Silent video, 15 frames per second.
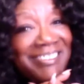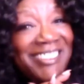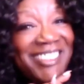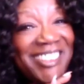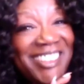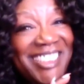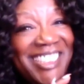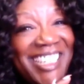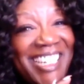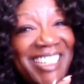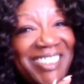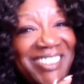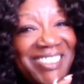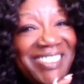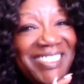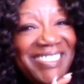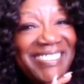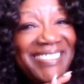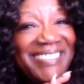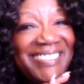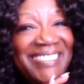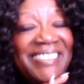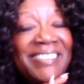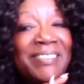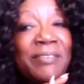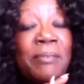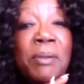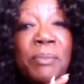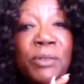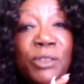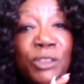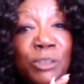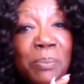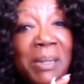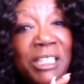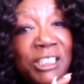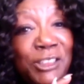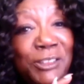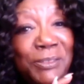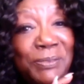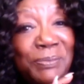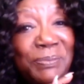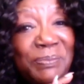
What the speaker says: to the channel? Remember, you're special,